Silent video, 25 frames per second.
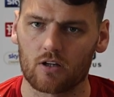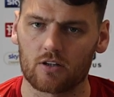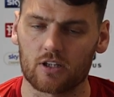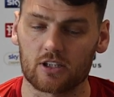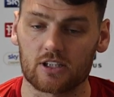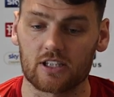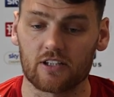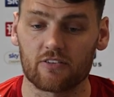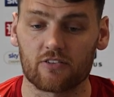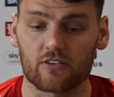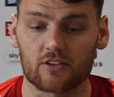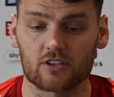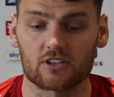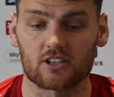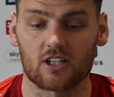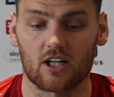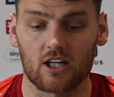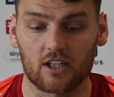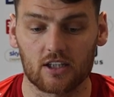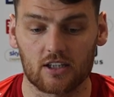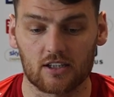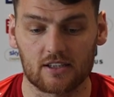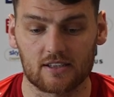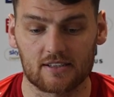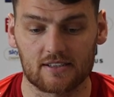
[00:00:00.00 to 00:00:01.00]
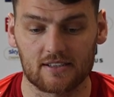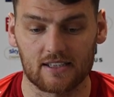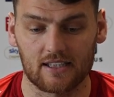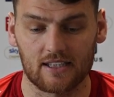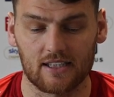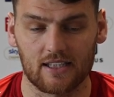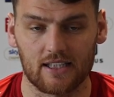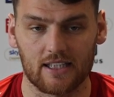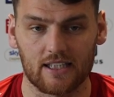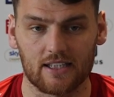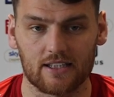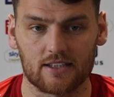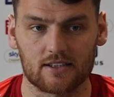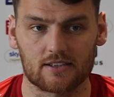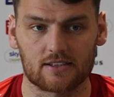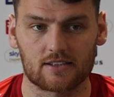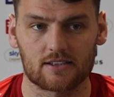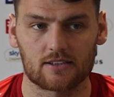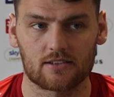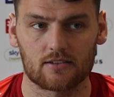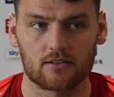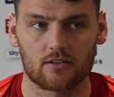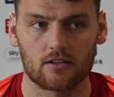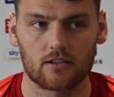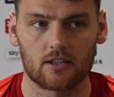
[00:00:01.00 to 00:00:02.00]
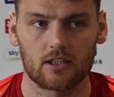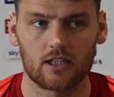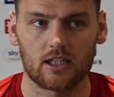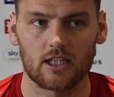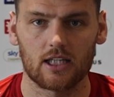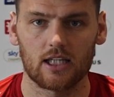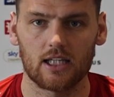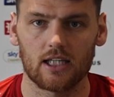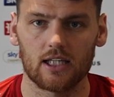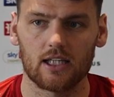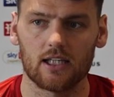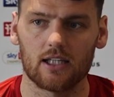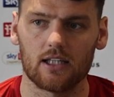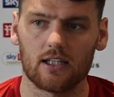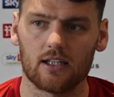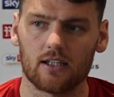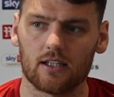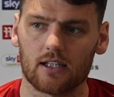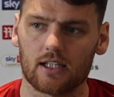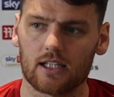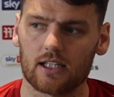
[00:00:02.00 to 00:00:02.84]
the difference that I can see is he